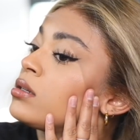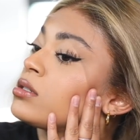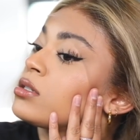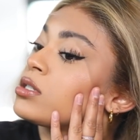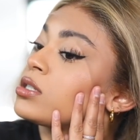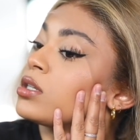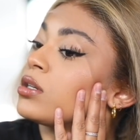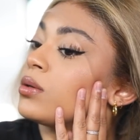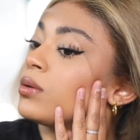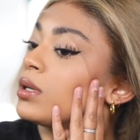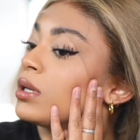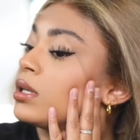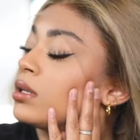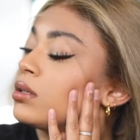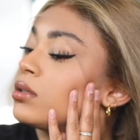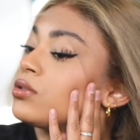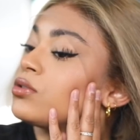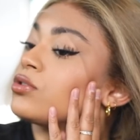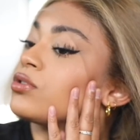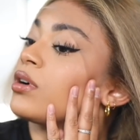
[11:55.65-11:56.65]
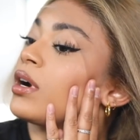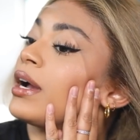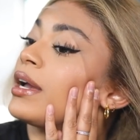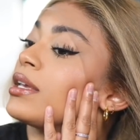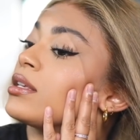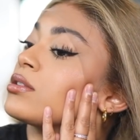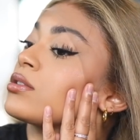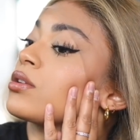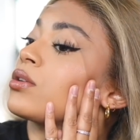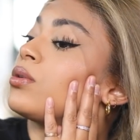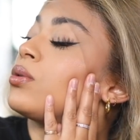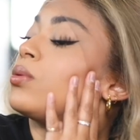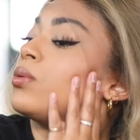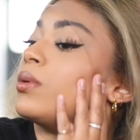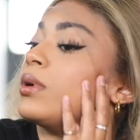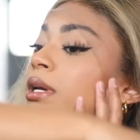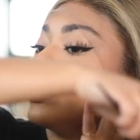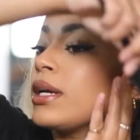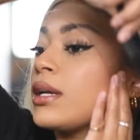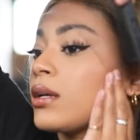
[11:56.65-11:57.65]
so it dries
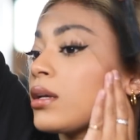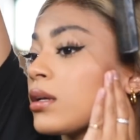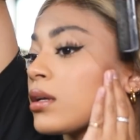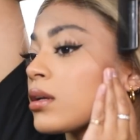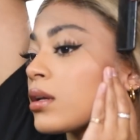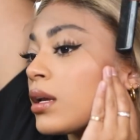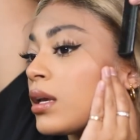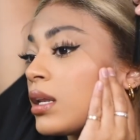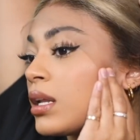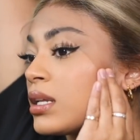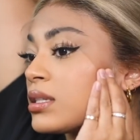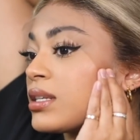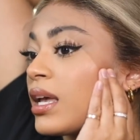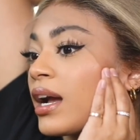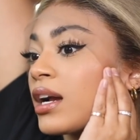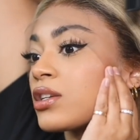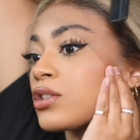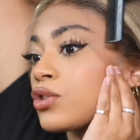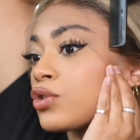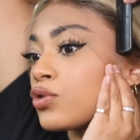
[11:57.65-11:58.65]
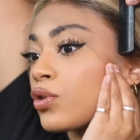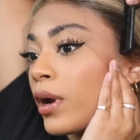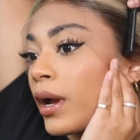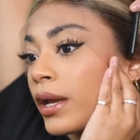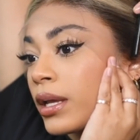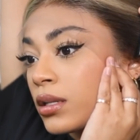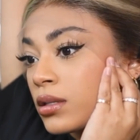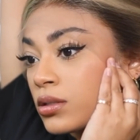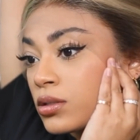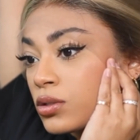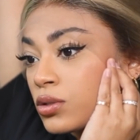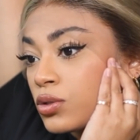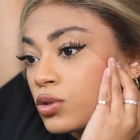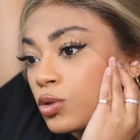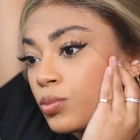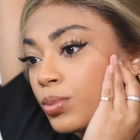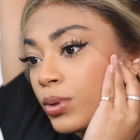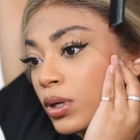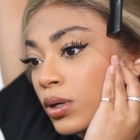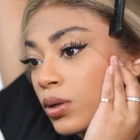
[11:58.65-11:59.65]
quick, and it's actually drying
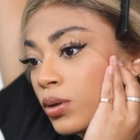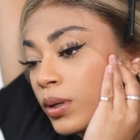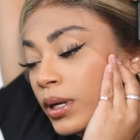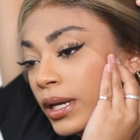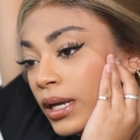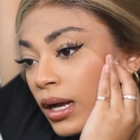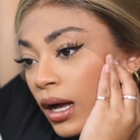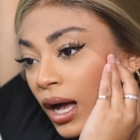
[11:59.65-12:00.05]
super quick.